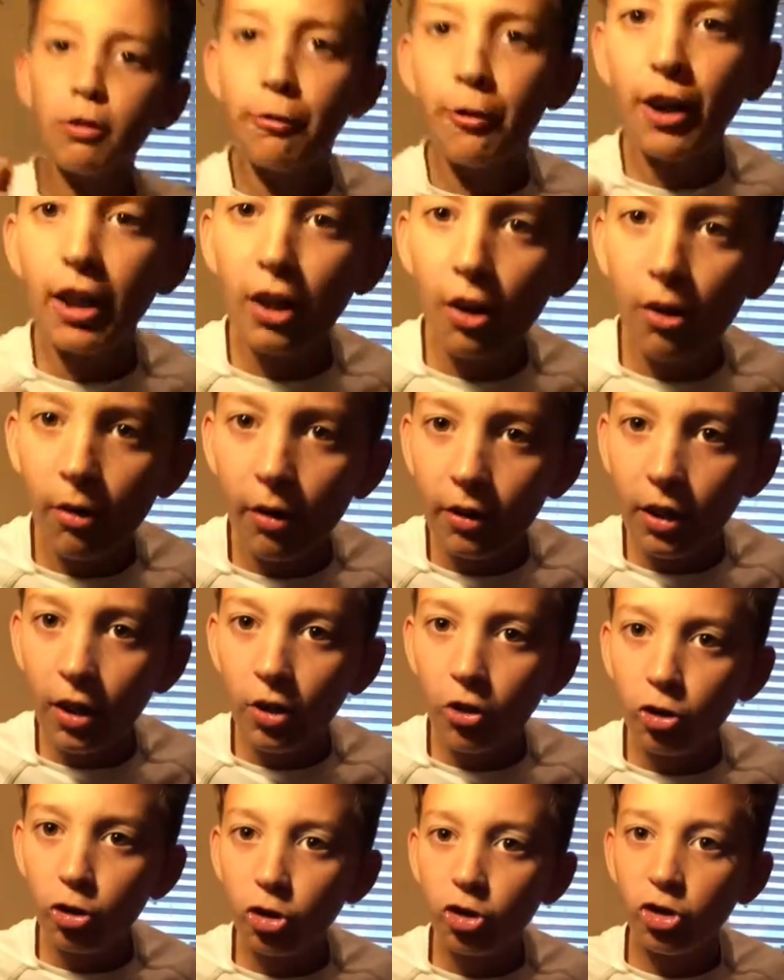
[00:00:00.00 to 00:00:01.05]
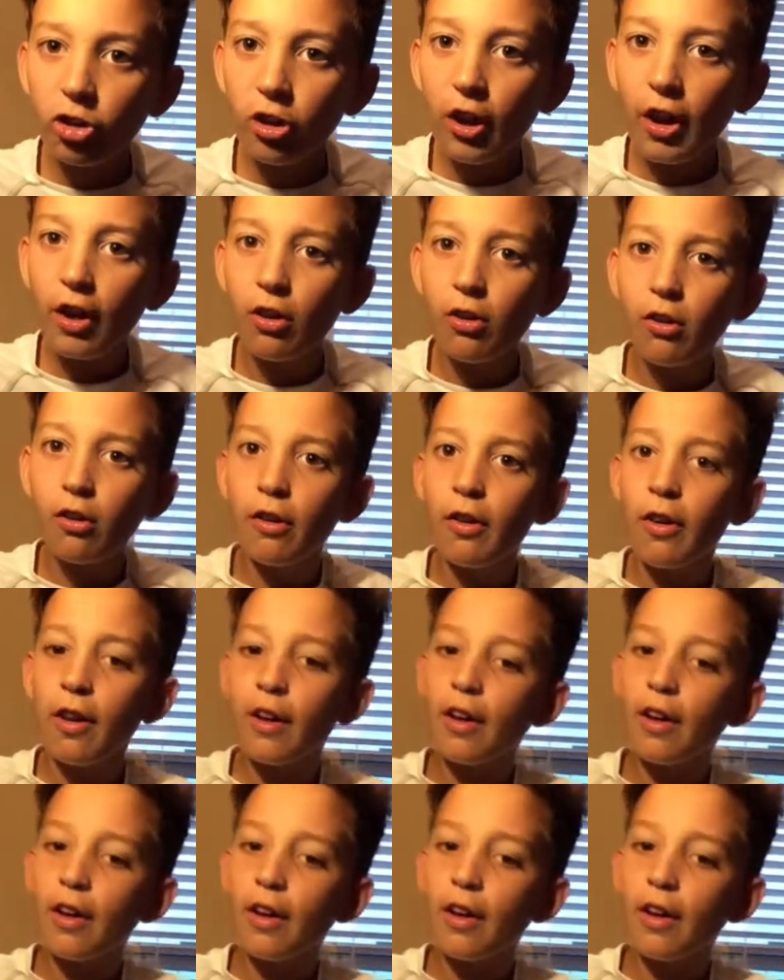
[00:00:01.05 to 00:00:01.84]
video on this channel